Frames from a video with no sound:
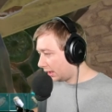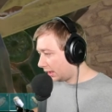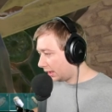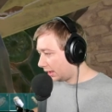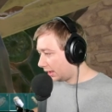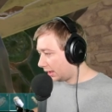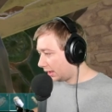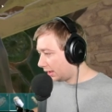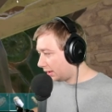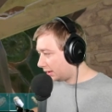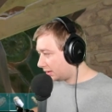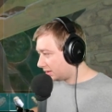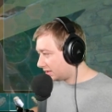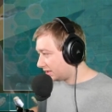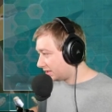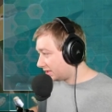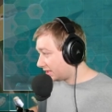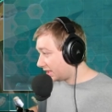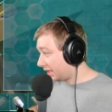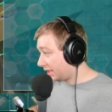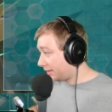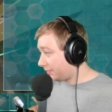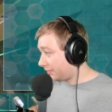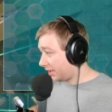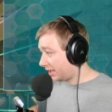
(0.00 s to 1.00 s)
And since
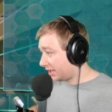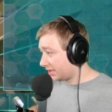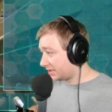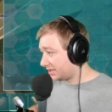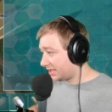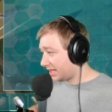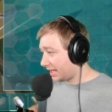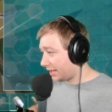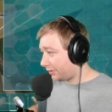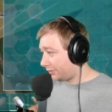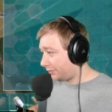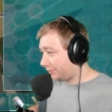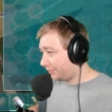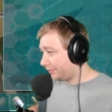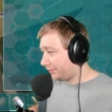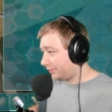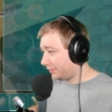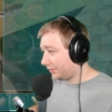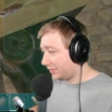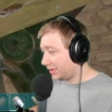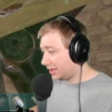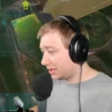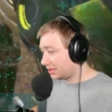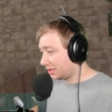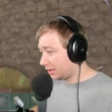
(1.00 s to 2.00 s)
I didn't make a saddle,
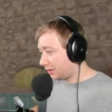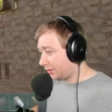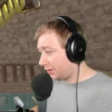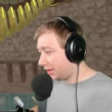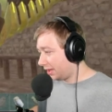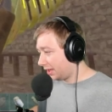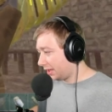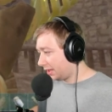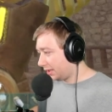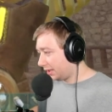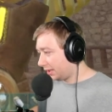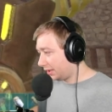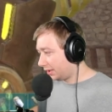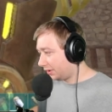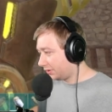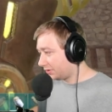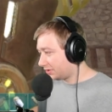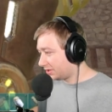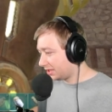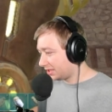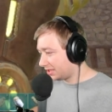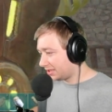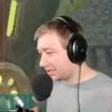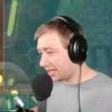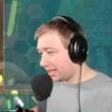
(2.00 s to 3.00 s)
let's go ahead and
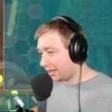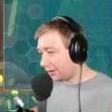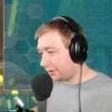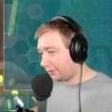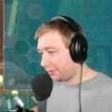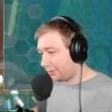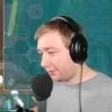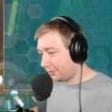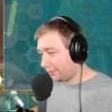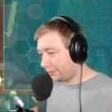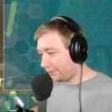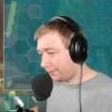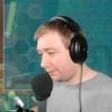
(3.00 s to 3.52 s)
use this saddle.